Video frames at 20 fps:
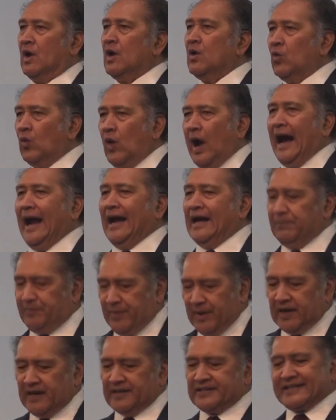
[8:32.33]
Why?
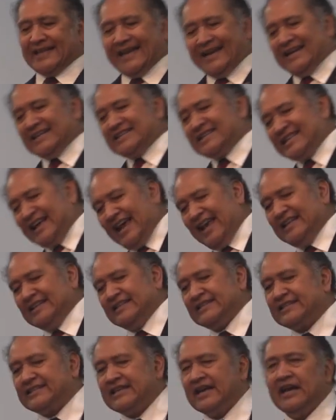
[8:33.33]
Because in a
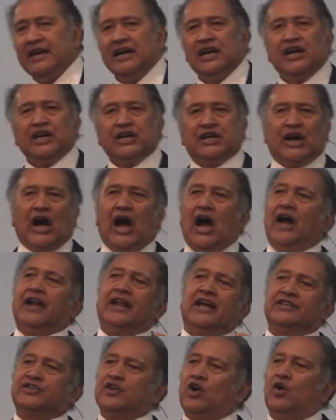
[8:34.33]
sense, God
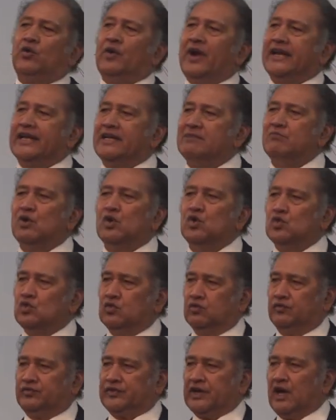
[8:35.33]
has already
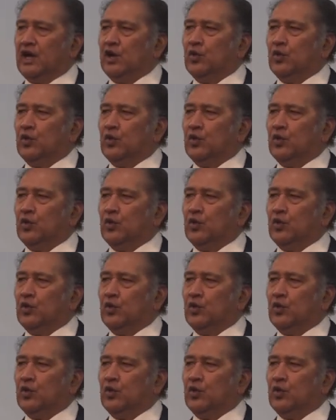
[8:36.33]
moved.